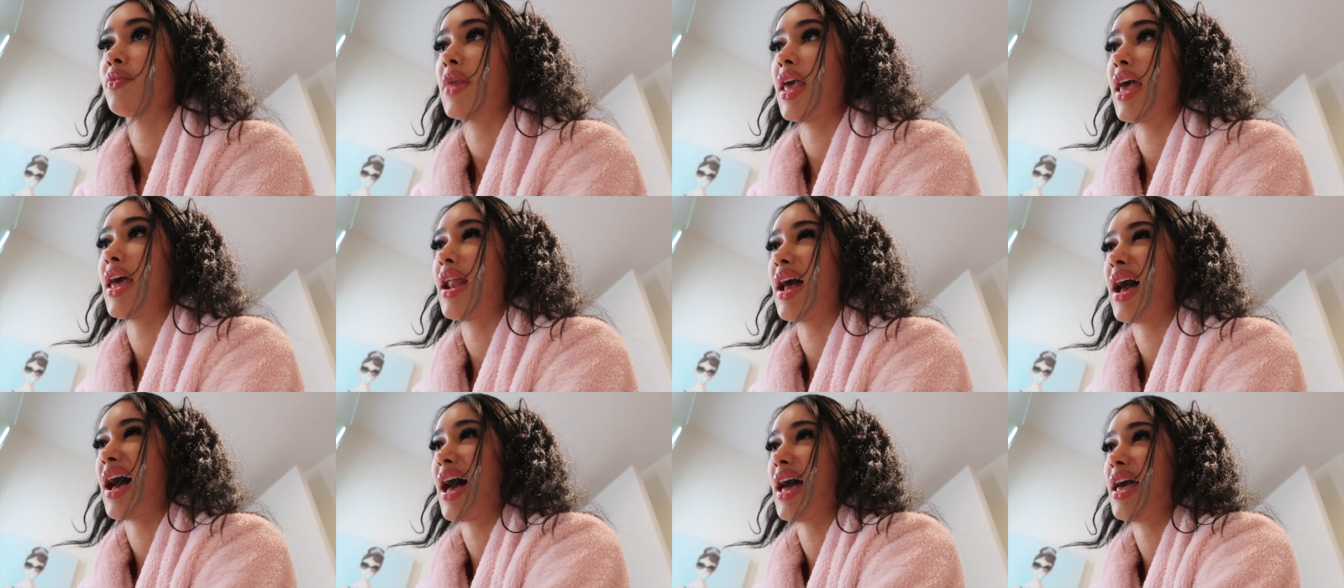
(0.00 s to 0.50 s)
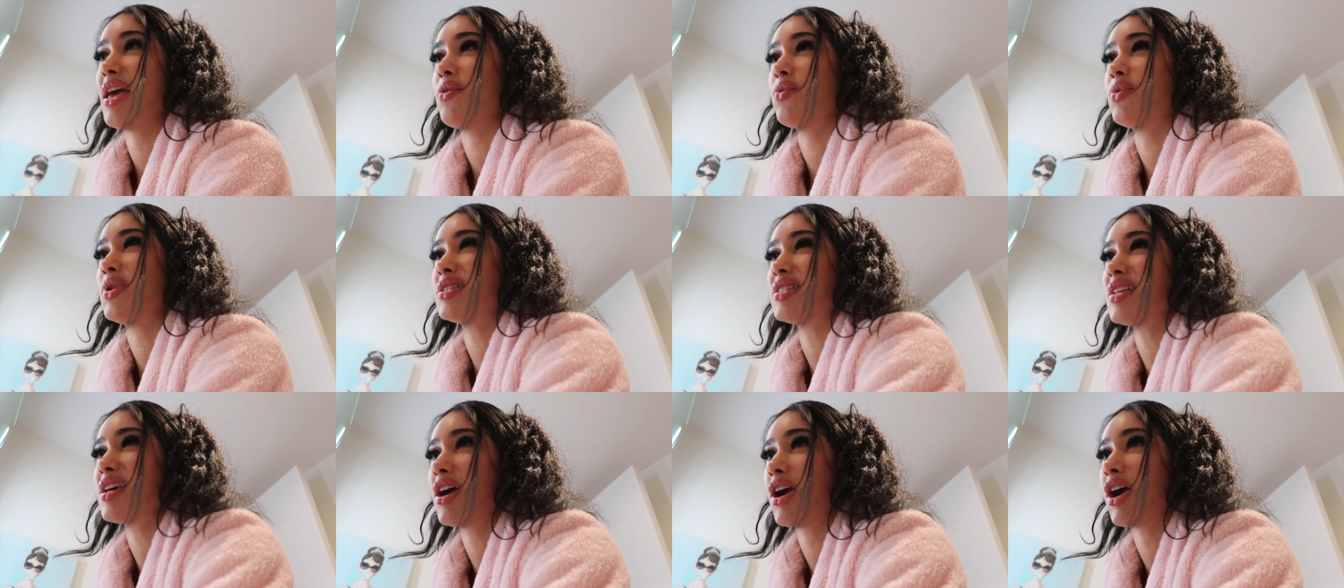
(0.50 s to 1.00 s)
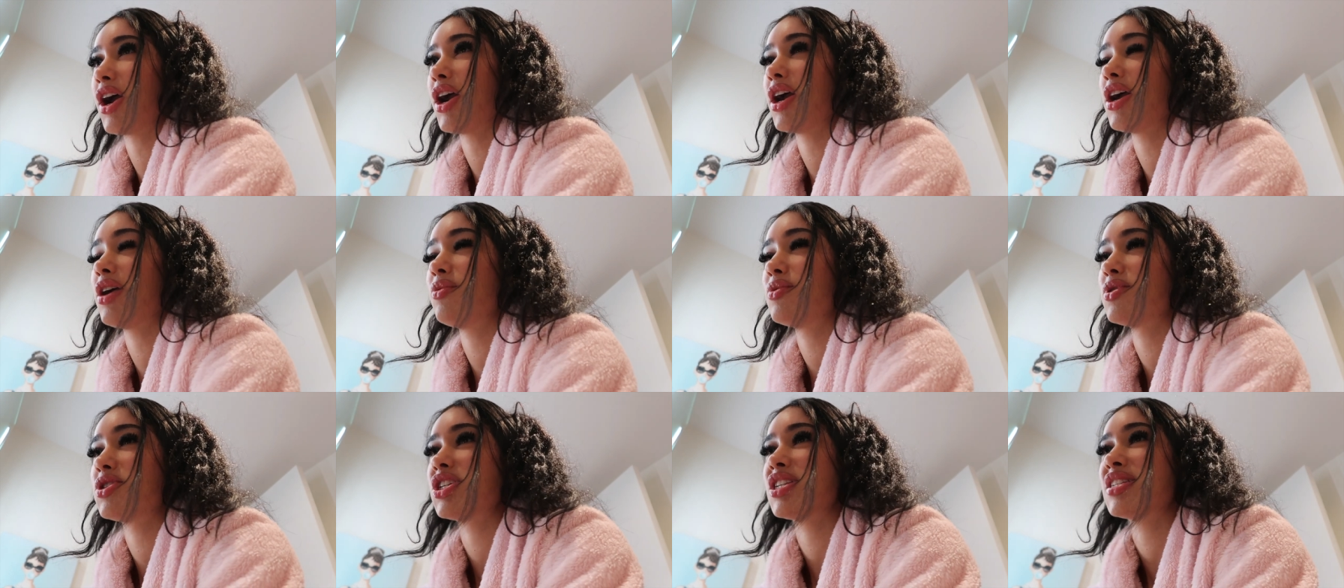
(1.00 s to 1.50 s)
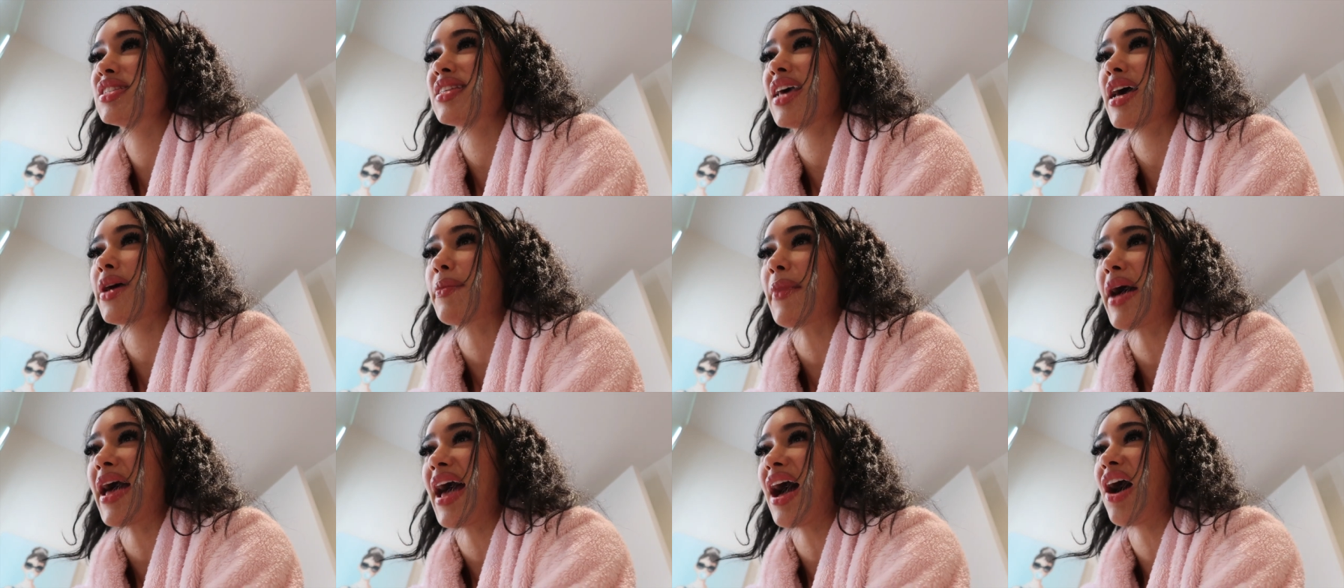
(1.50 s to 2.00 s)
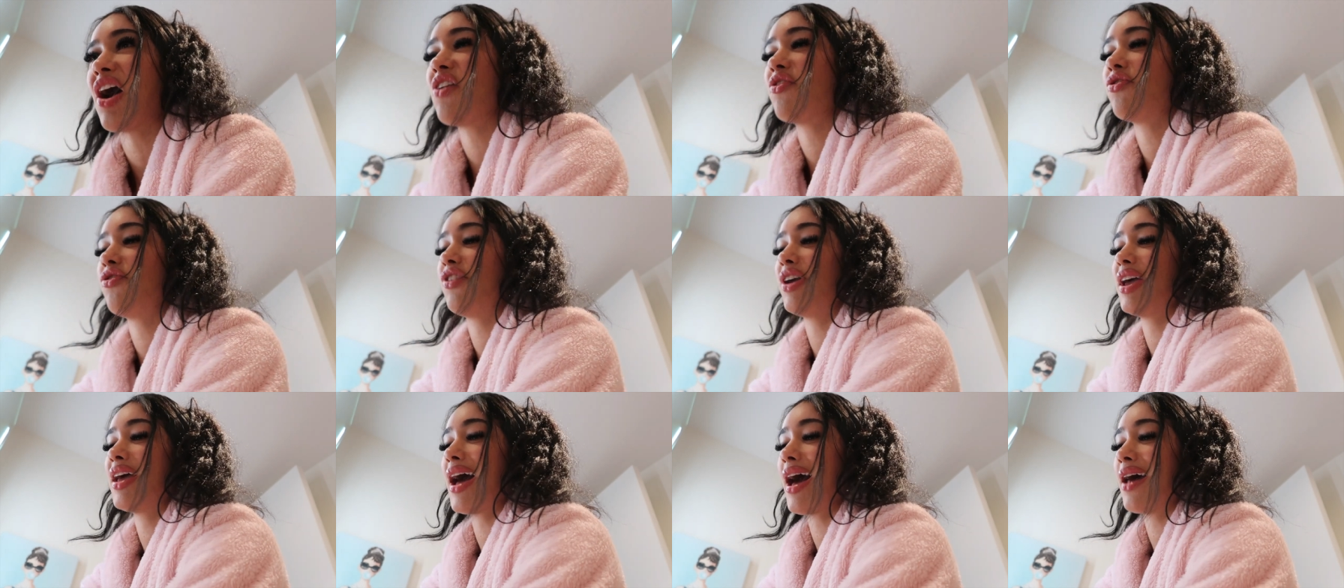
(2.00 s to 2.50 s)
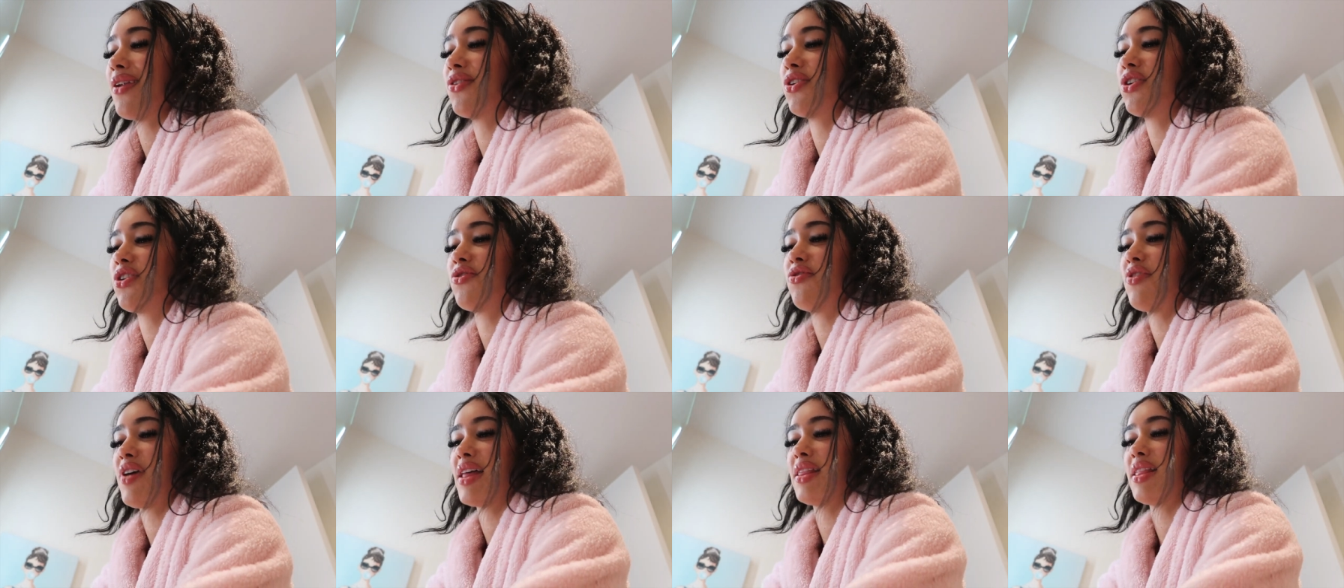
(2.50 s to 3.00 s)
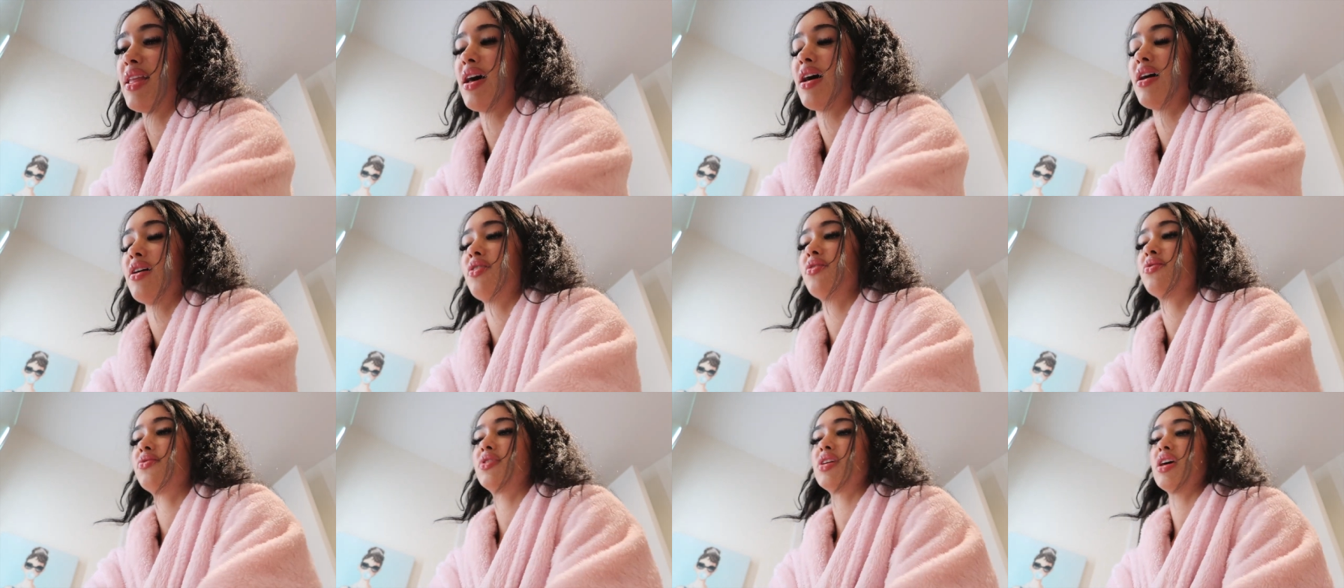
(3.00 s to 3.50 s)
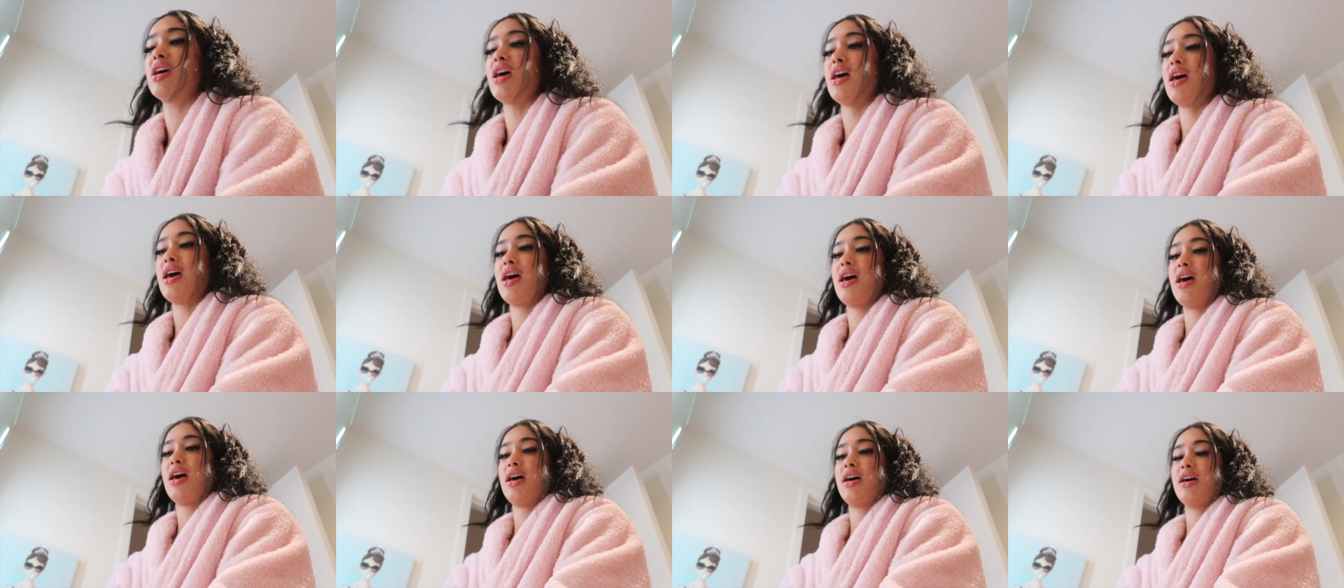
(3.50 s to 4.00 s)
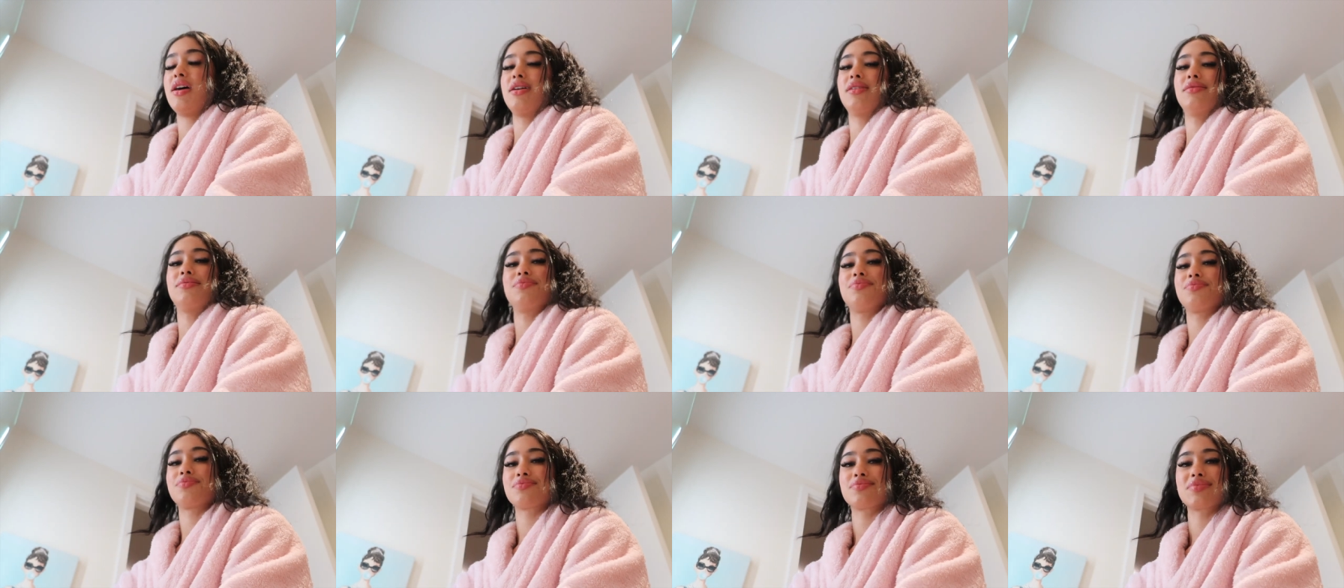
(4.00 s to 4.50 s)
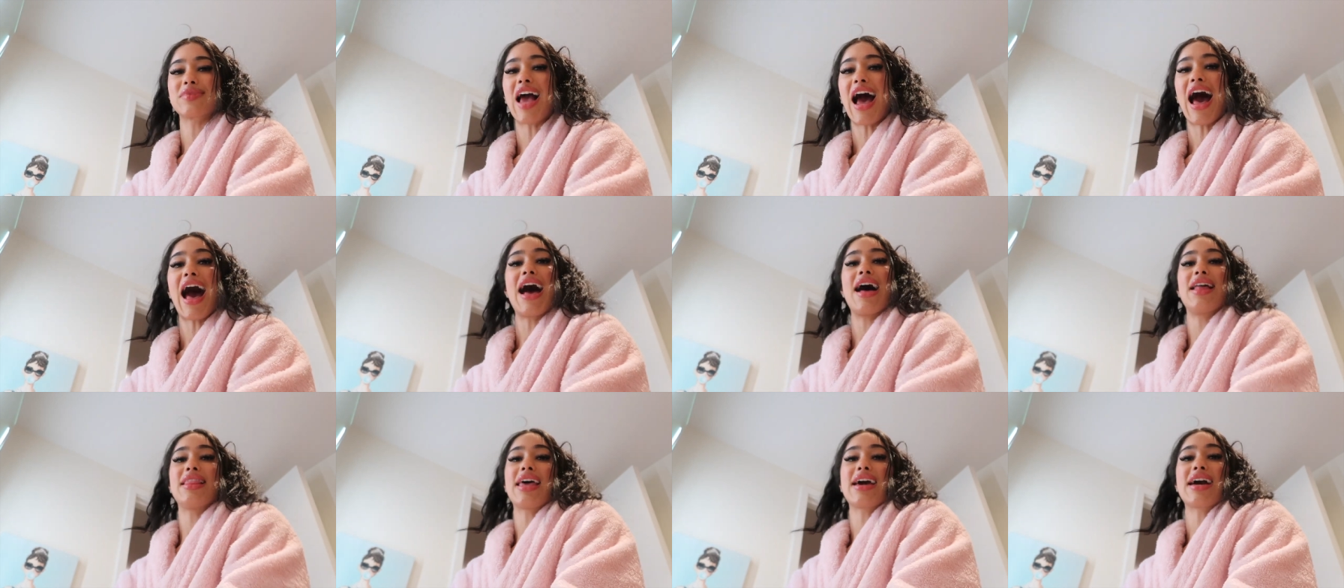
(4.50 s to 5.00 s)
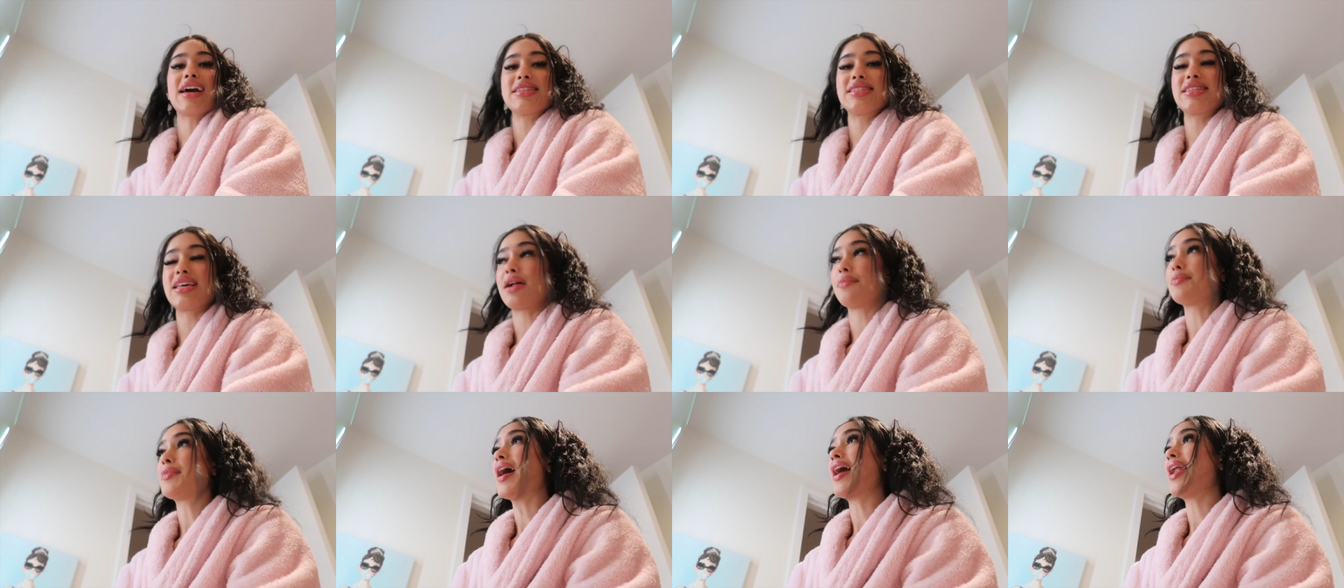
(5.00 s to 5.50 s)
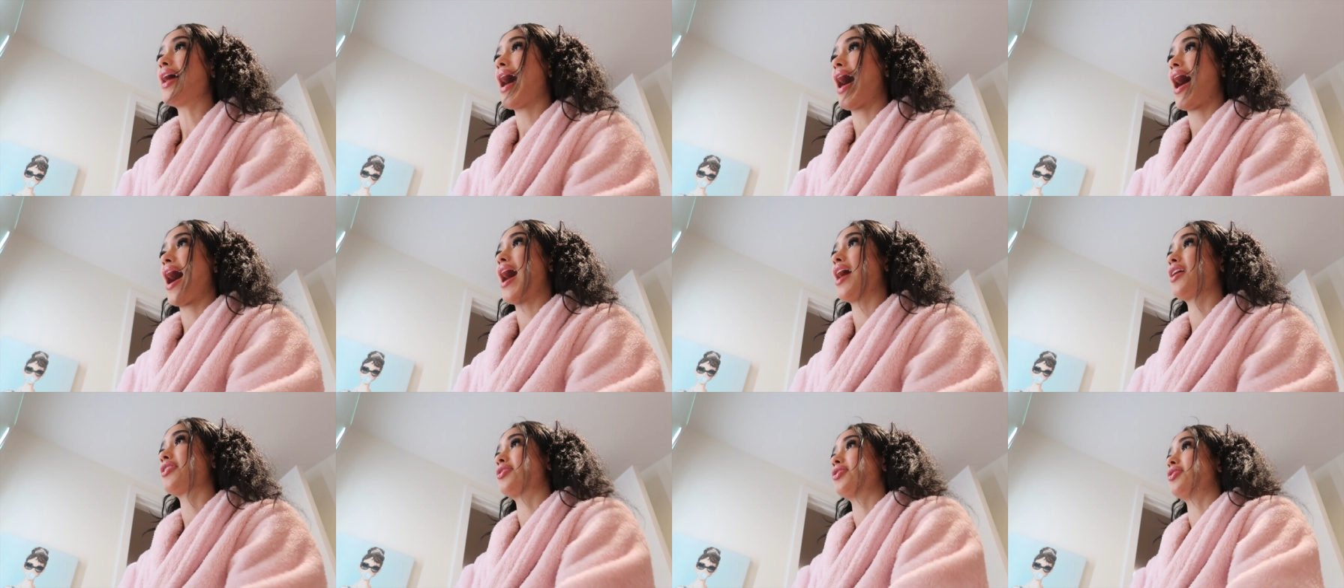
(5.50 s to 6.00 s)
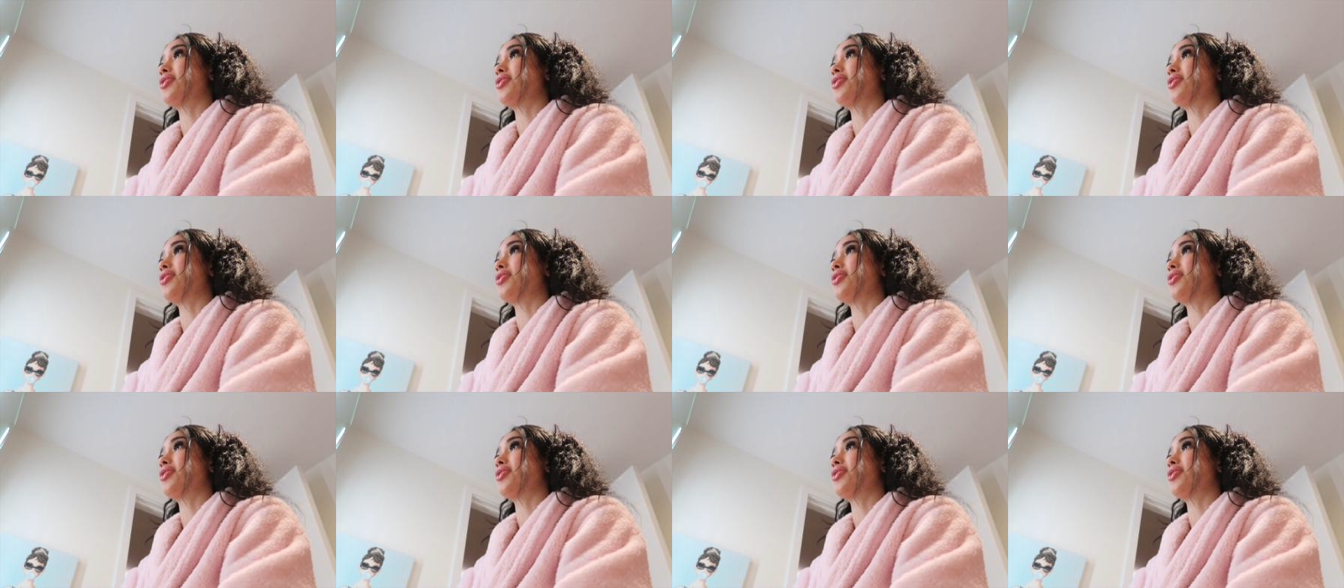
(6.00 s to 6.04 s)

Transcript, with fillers: And it wasn't her. It was just like my outfit. I don't know if I loved like I said, I'm not a hat